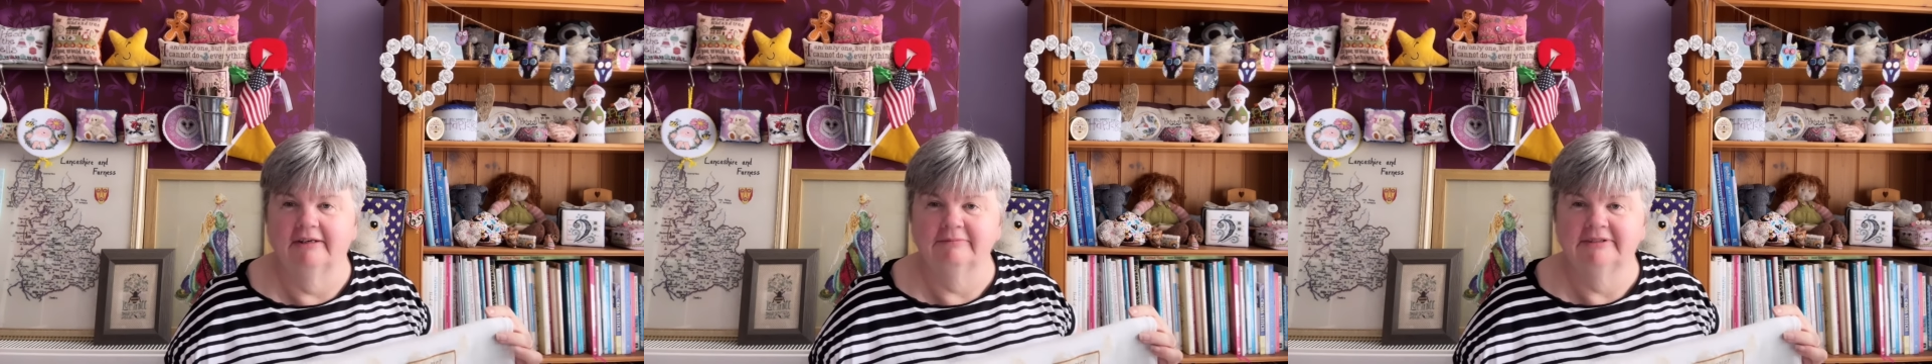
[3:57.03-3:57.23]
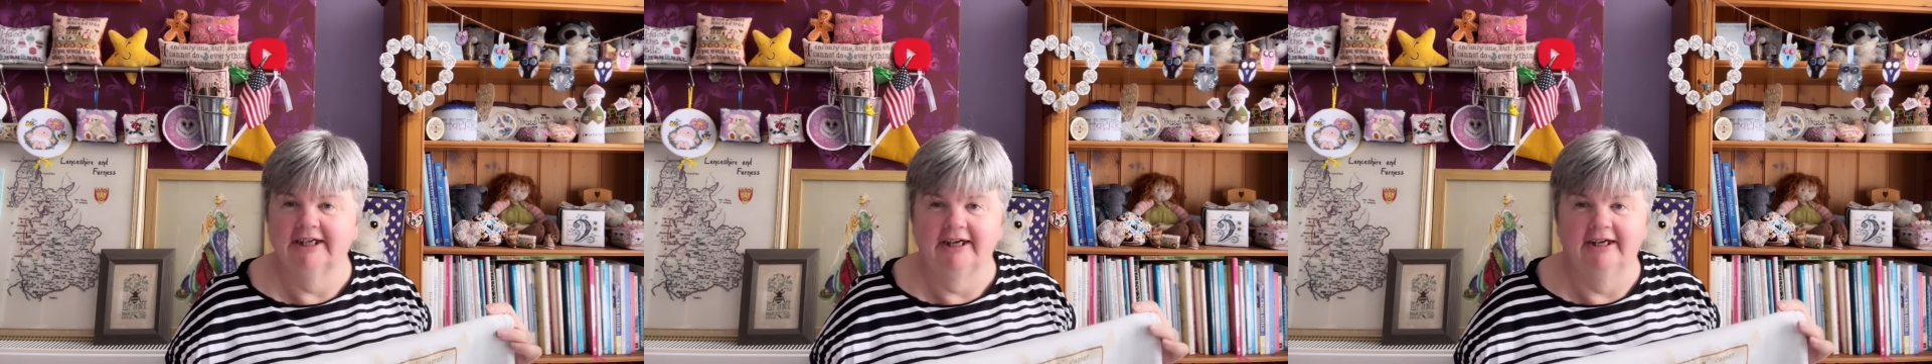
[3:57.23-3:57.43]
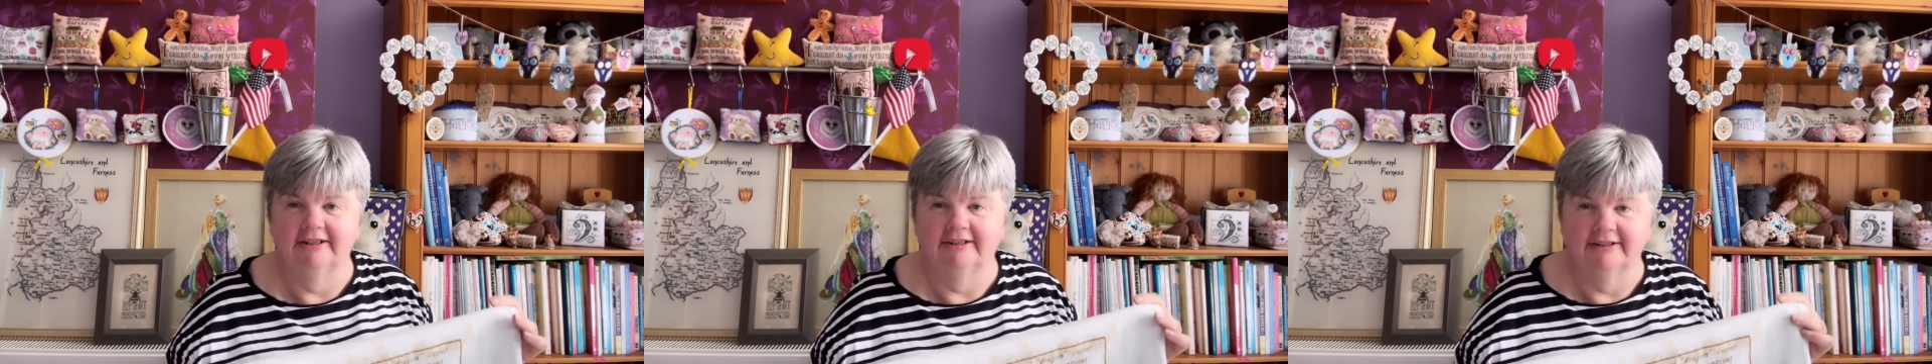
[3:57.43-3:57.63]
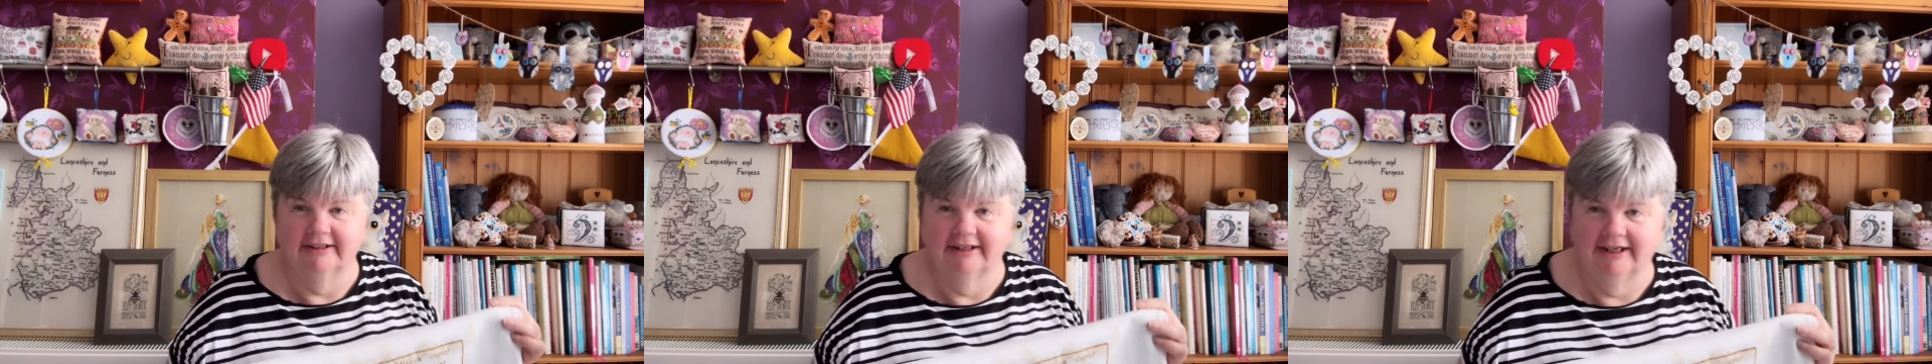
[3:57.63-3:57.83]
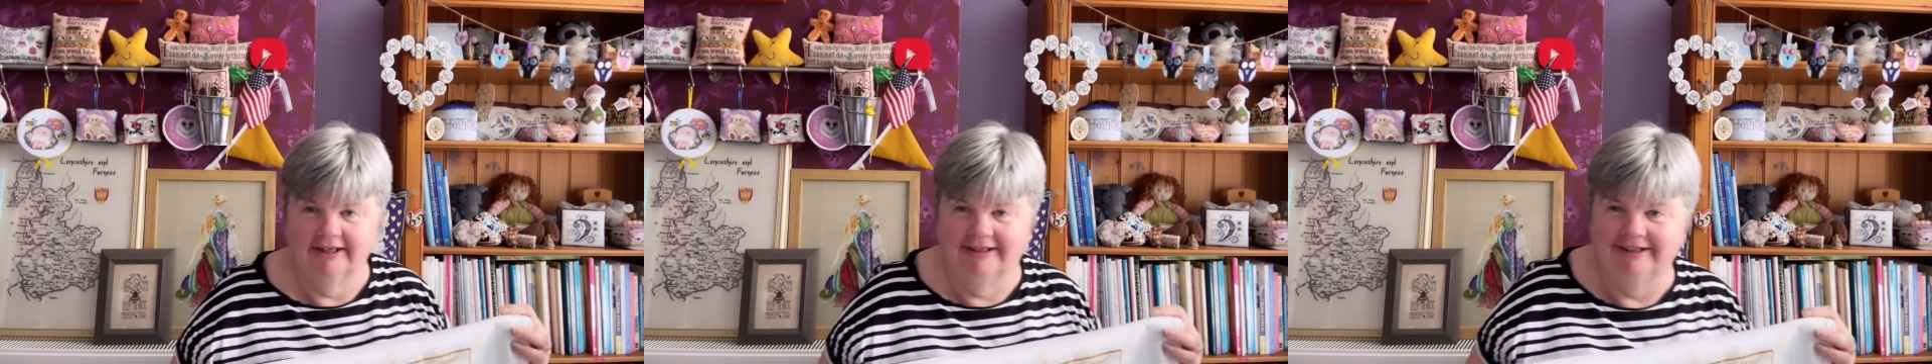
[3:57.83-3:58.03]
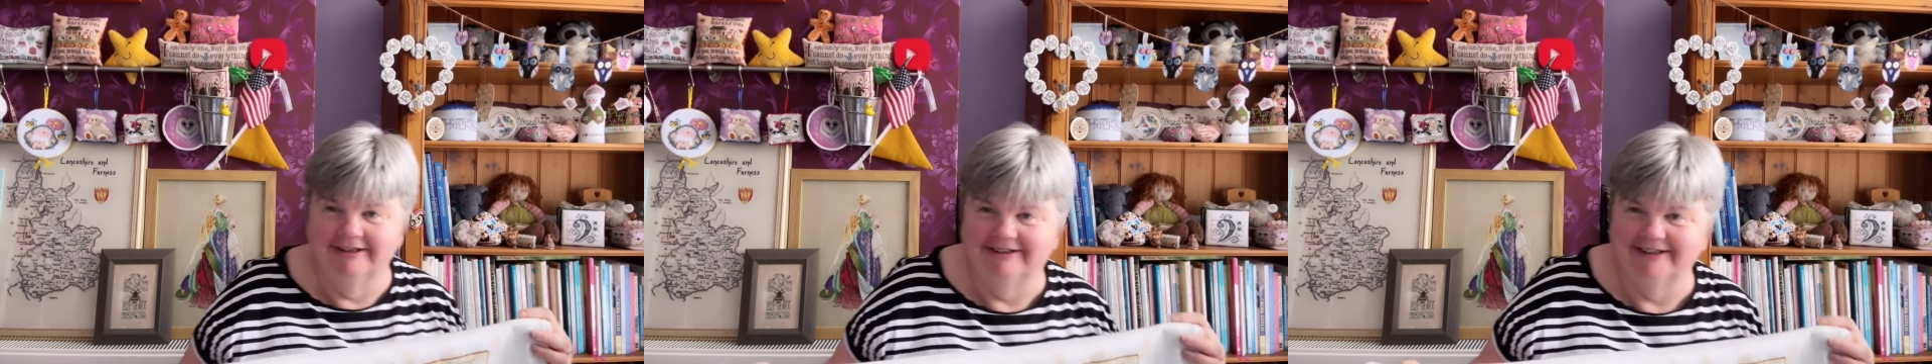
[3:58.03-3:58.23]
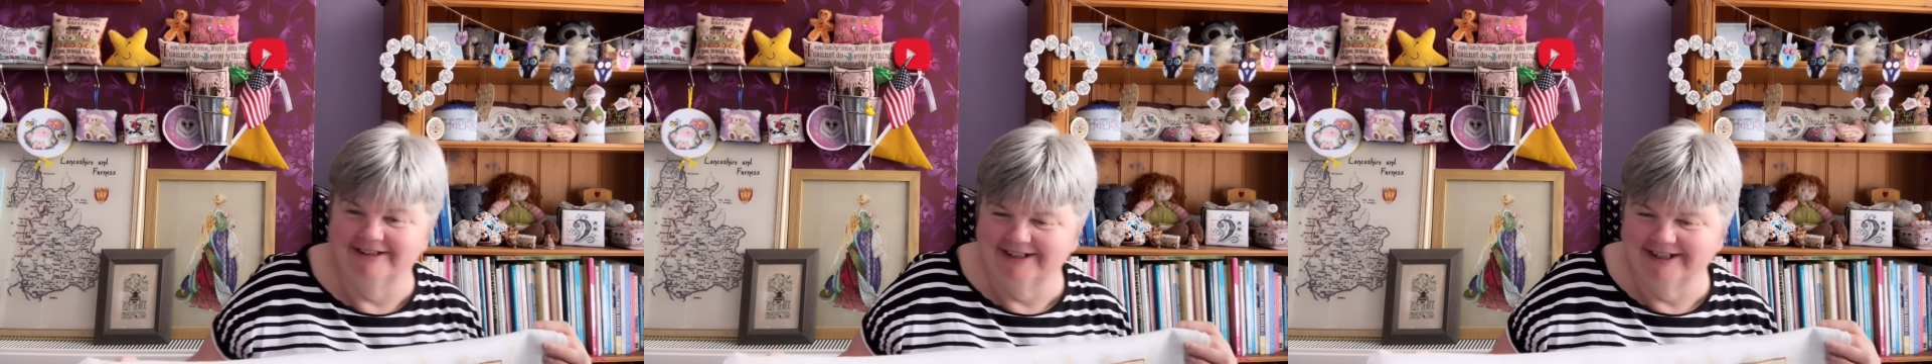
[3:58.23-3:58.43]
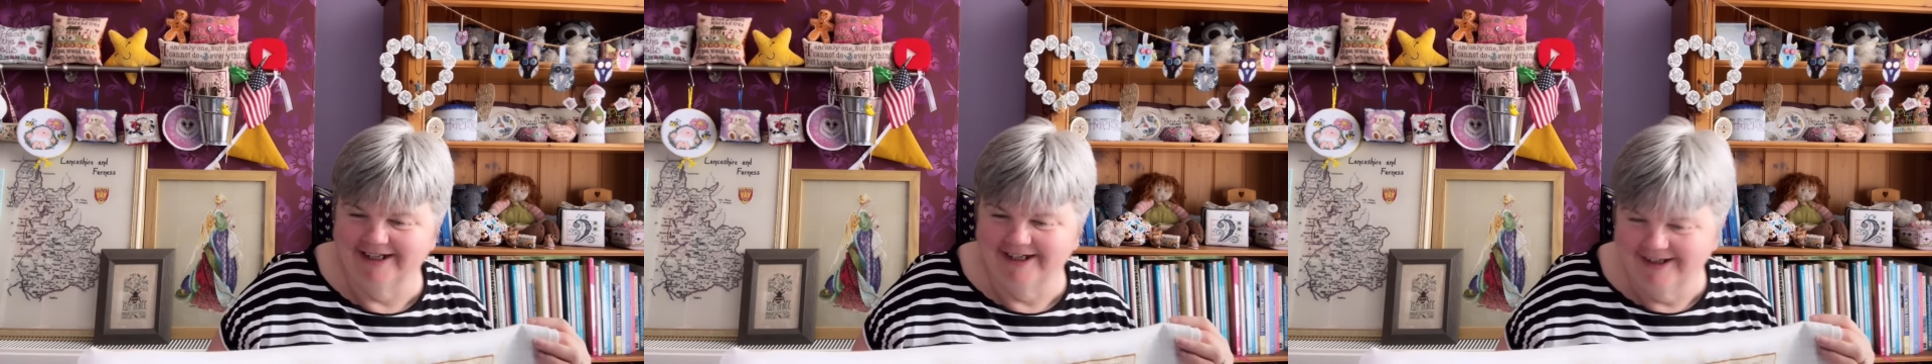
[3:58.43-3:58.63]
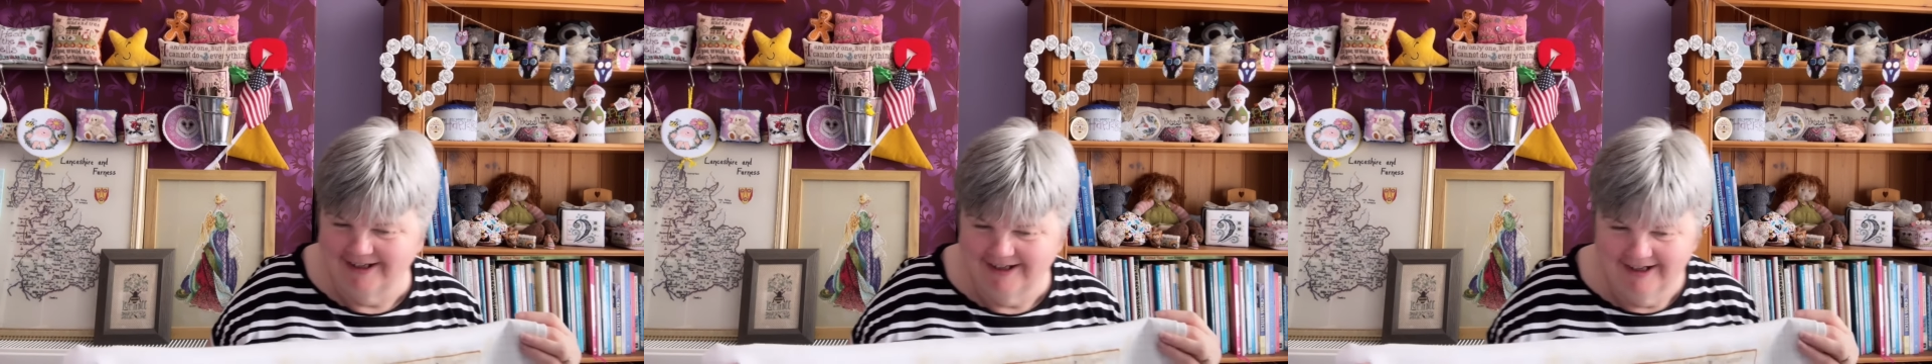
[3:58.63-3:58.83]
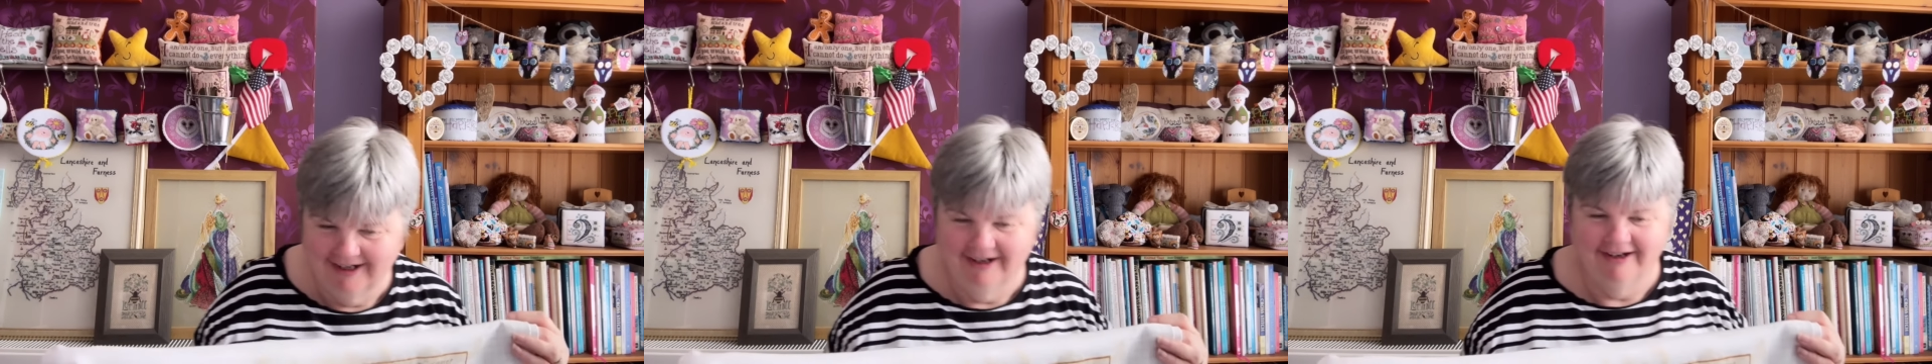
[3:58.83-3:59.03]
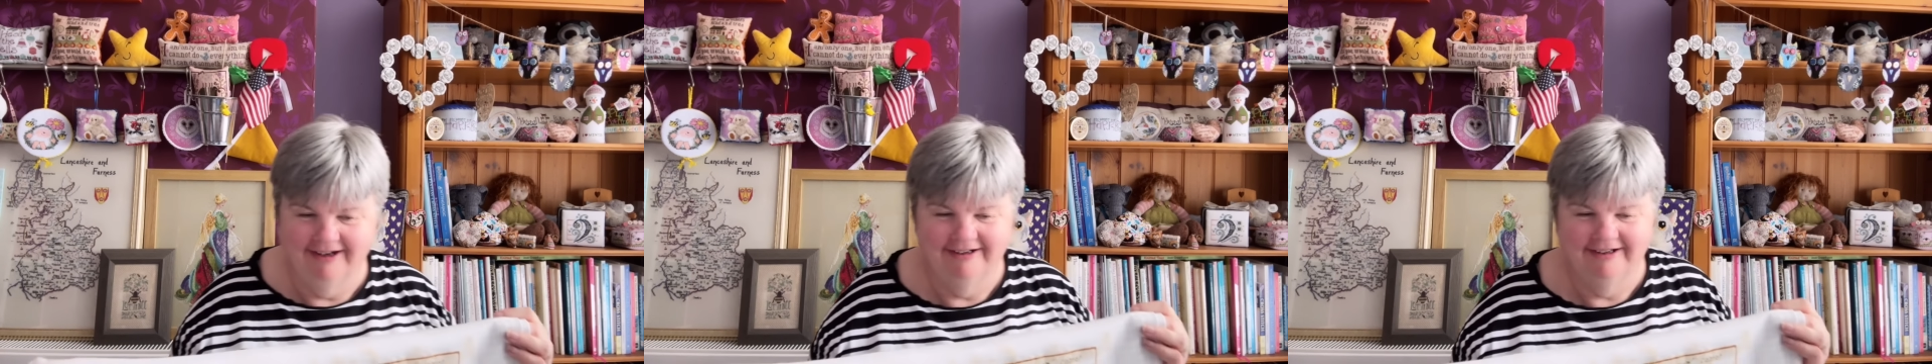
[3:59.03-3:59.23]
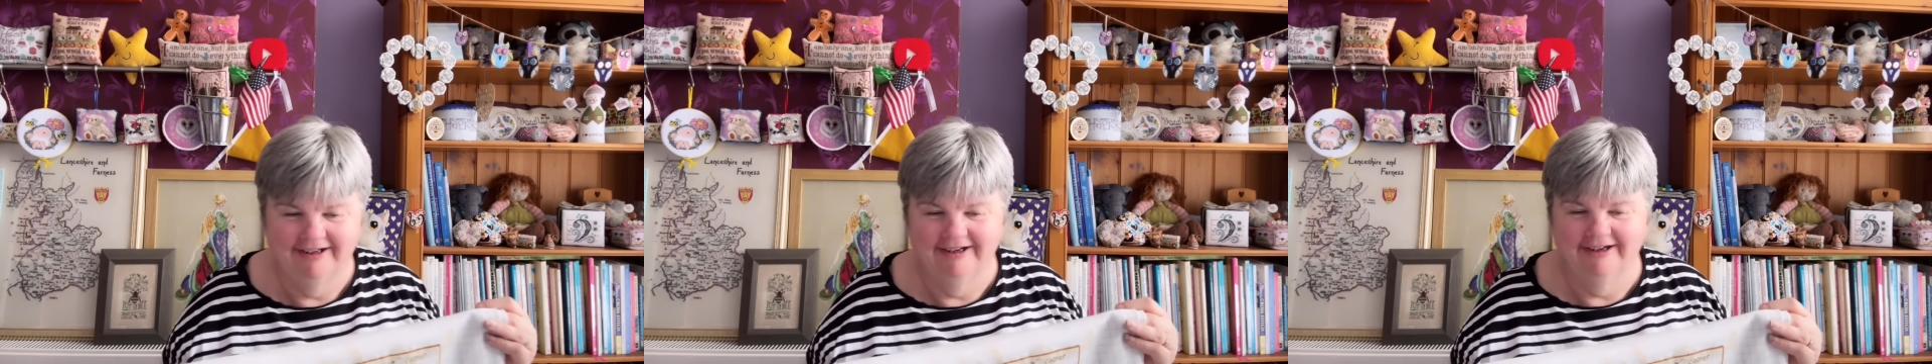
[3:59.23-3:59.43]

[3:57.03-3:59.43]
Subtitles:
tired at the end of the day. And